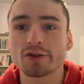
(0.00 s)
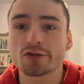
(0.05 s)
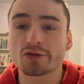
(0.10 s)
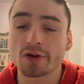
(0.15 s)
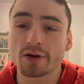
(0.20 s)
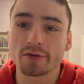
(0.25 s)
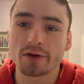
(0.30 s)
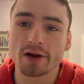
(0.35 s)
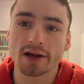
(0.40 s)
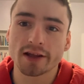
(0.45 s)

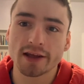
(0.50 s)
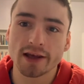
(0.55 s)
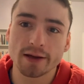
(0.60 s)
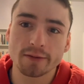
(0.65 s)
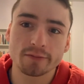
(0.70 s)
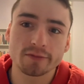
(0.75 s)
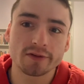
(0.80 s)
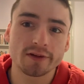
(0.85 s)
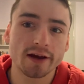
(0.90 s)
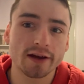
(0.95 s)
so I
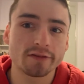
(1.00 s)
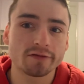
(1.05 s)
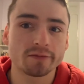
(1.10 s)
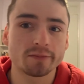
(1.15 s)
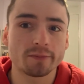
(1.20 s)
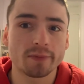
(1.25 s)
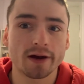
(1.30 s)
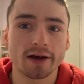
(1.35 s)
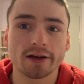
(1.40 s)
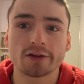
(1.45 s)
kept
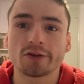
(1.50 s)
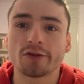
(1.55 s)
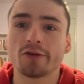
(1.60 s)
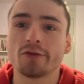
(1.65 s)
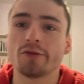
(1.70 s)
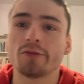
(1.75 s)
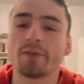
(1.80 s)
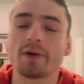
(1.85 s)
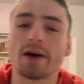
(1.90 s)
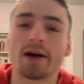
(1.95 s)
diving back
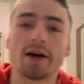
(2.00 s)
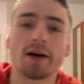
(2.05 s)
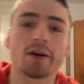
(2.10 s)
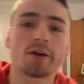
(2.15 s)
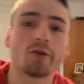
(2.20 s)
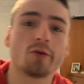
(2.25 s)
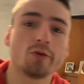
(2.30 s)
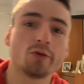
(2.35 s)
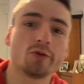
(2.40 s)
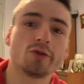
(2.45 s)
to my
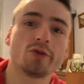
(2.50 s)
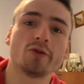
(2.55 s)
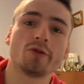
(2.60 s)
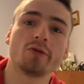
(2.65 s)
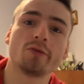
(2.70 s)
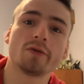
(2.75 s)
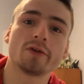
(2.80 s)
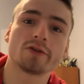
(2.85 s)
go-to,